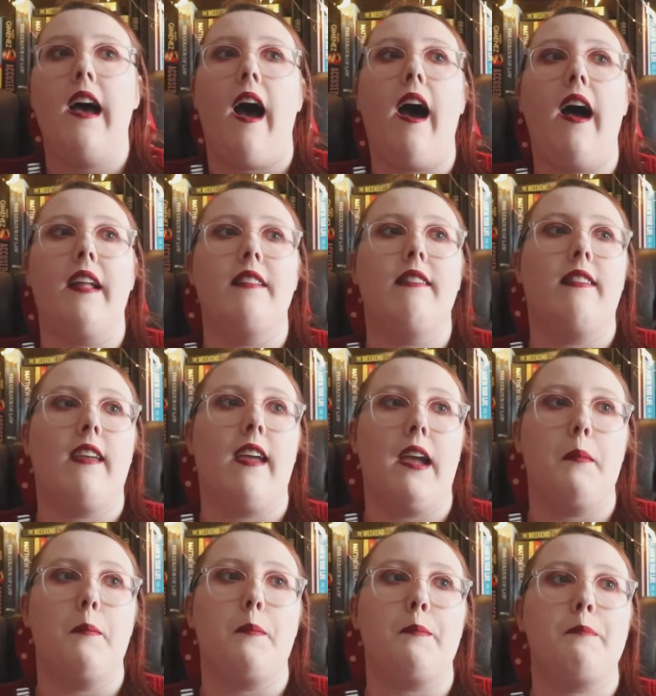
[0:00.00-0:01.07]
And
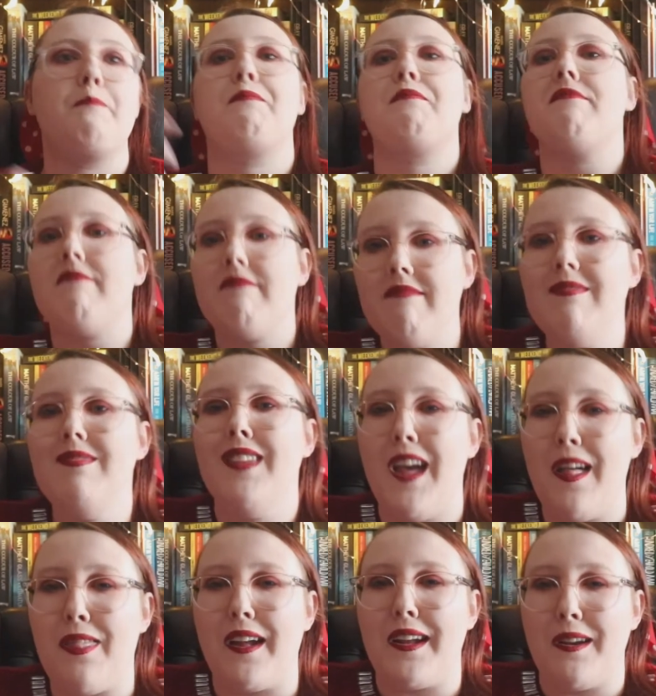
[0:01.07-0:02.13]
I
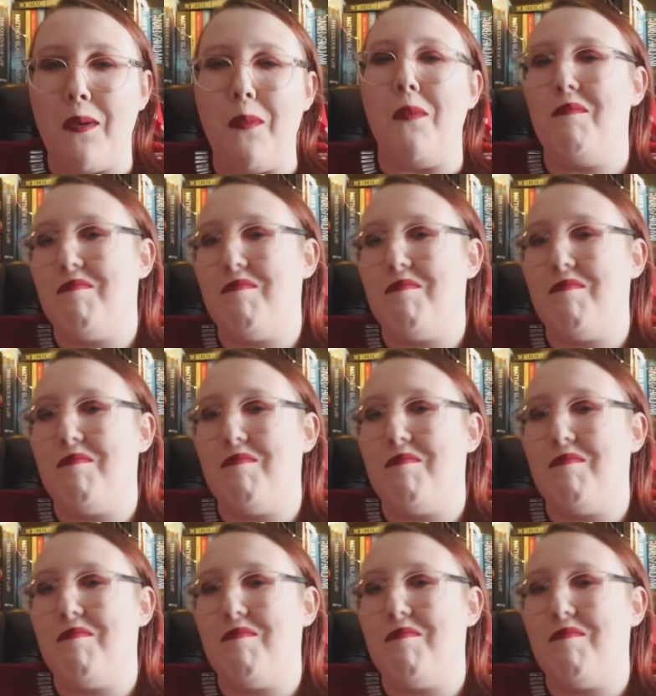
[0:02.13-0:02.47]
think,